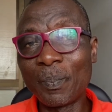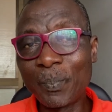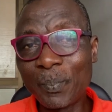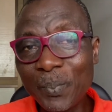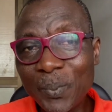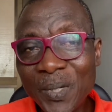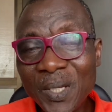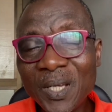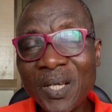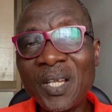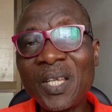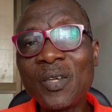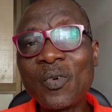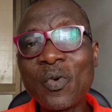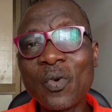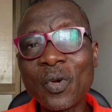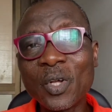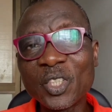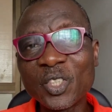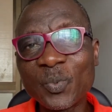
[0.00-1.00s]

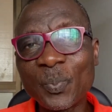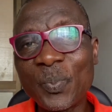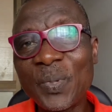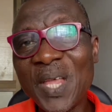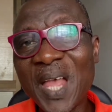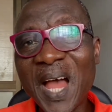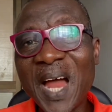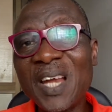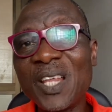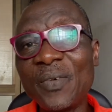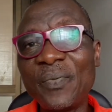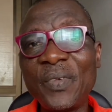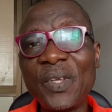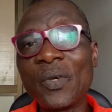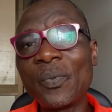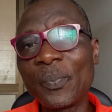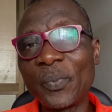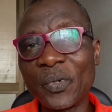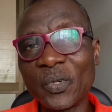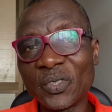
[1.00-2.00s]
rigorous peer review
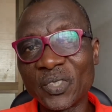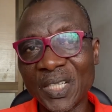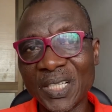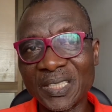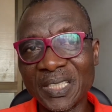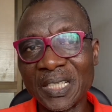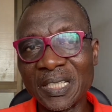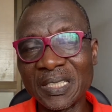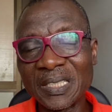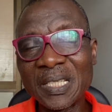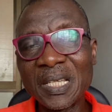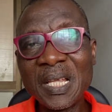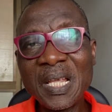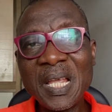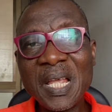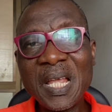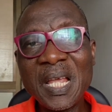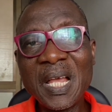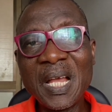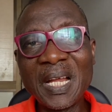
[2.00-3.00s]
processes
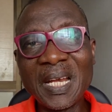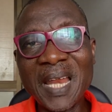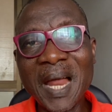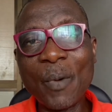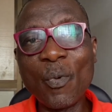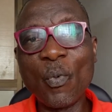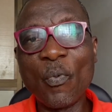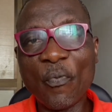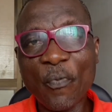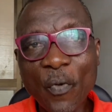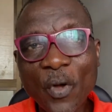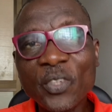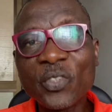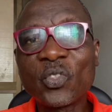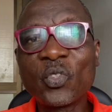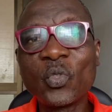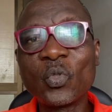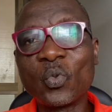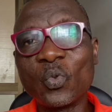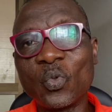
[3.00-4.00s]
that will force
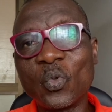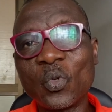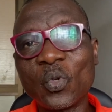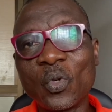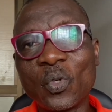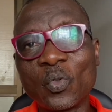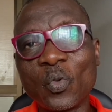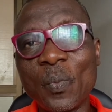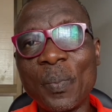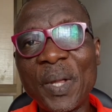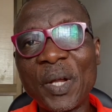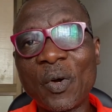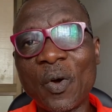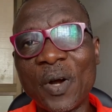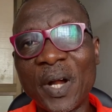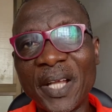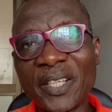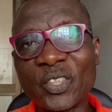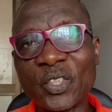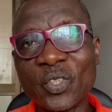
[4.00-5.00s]
you to make
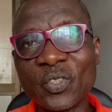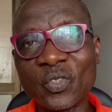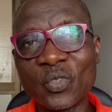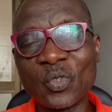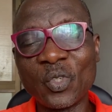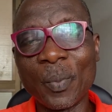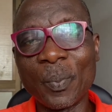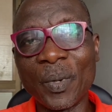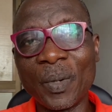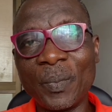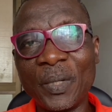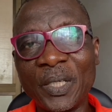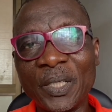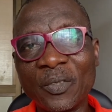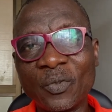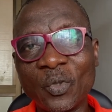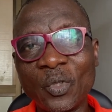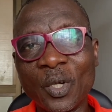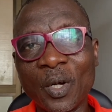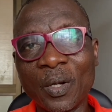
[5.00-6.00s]
corrections to
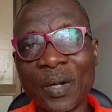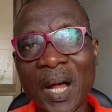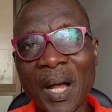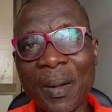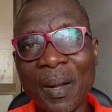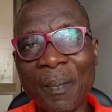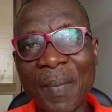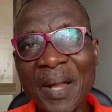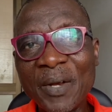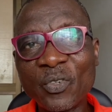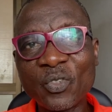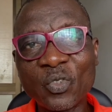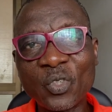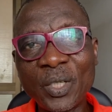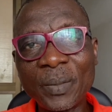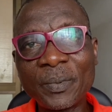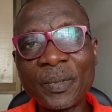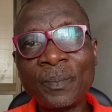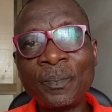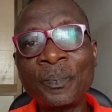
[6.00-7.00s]
your
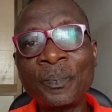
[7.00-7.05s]
manuscript,